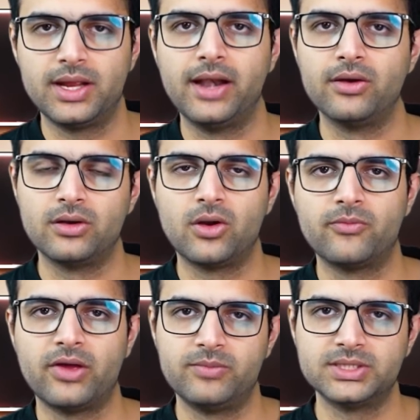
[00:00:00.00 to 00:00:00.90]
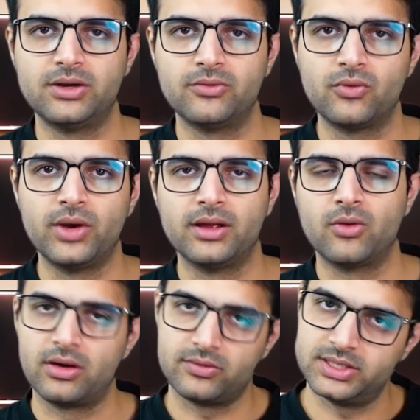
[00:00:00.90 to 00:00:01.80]
get into the top 5% of coding.
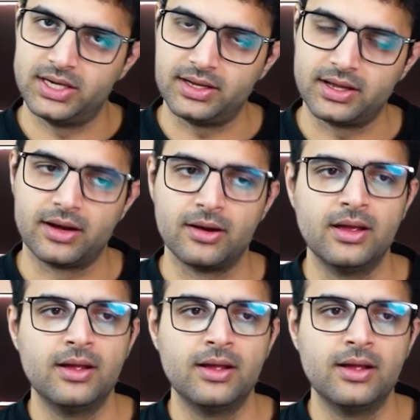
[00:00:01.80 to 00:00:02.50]
Controversial take again.